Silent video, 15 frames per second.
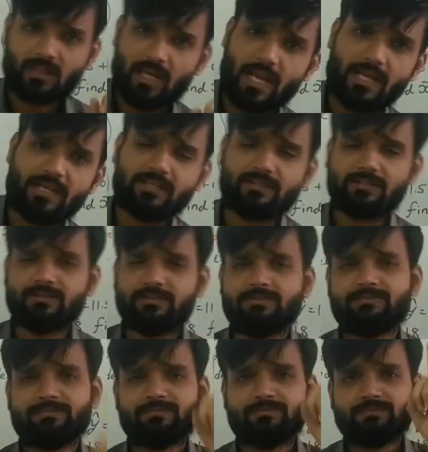and
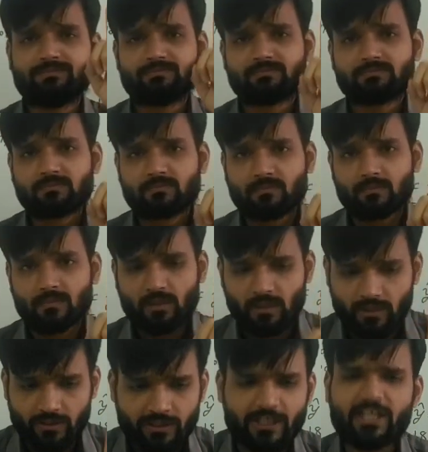
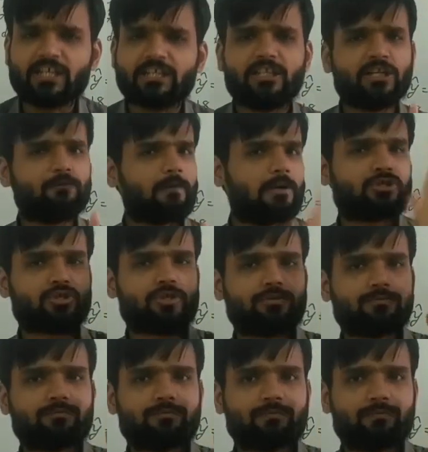reading the question.